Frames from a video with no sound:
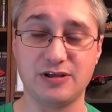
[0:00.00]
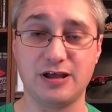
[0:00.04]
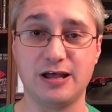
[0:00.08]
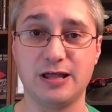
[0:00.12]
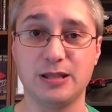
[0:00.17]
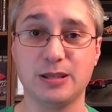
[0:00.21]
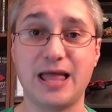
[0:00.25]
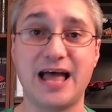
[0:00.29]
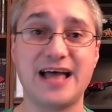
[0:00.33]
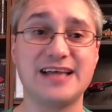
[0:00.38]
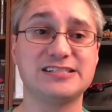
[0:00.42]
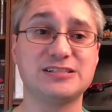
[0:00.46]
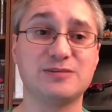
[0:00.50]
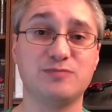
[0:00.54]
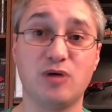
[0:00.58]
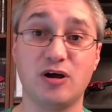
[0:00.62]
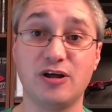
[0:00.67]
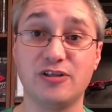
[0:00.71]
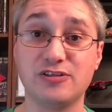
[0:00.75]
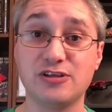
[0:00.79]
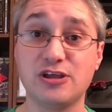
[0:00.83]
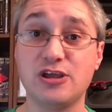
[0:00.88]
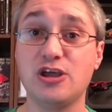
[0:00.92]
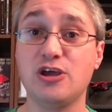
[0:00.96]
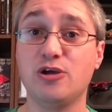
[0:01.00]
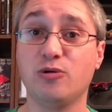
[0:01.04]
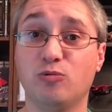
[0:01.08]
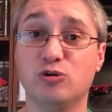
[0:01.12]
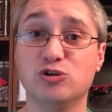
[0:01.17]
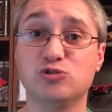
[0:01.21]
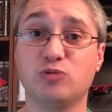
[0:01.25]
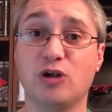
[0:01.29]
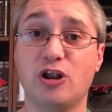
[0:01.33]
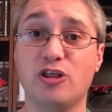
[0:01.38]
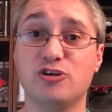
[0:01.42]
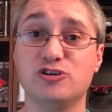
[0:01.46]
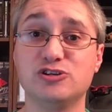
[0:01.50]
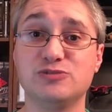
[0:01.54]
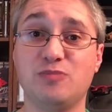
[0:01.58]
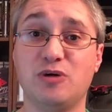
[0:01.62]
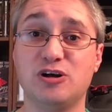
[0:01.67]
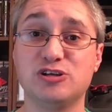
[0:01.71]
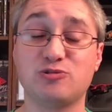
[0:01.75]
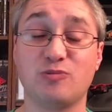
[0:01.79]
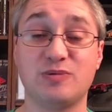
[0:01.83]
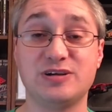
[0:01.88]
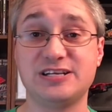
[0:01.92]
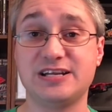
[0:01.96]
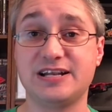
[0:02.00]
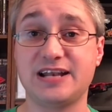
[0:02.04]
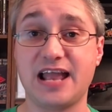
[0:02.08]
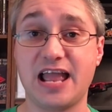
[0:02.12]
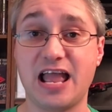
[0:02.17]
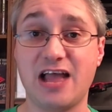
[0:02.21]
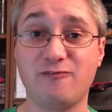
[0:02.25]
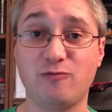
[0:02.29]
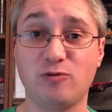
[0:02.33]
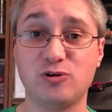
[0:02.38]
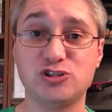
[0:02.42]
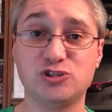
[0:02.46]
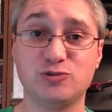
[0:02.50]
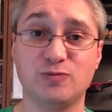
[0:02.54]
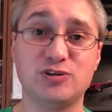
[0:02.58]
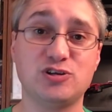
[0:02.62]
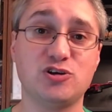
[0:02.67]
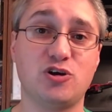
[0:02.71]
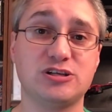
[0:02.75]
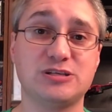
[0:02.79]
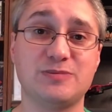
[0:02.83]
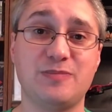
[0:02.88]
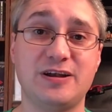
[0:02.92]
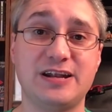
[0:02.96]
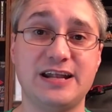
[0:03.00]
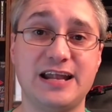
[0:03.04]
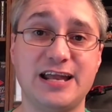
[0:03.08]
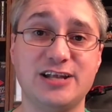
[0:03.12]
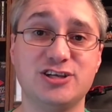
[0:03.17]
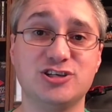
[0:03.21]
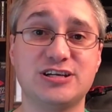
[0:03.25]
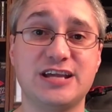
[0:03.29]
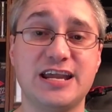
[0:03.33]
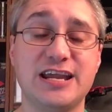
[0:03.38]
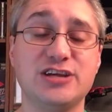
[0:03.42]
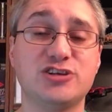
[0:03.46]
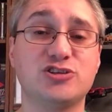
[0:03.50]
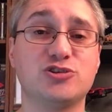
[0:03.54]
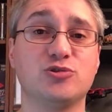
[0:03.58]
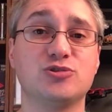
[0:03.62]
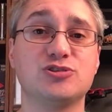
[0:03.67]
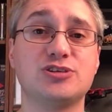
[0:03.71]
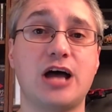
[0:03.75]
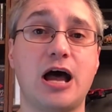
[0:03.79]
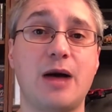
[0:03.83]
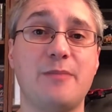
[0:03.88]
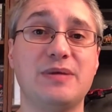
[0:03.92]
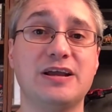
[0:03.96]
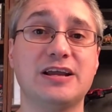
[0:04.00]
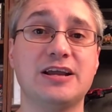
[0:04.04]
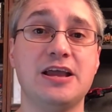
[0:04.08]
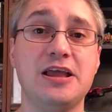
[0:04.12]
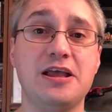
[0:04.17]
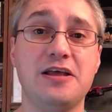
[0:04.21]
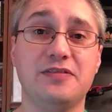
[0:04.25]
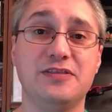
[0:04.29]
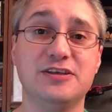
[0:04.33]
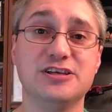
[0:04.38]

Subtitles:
Last month was one of those months where we didn't have one, so we talked about an educational topic.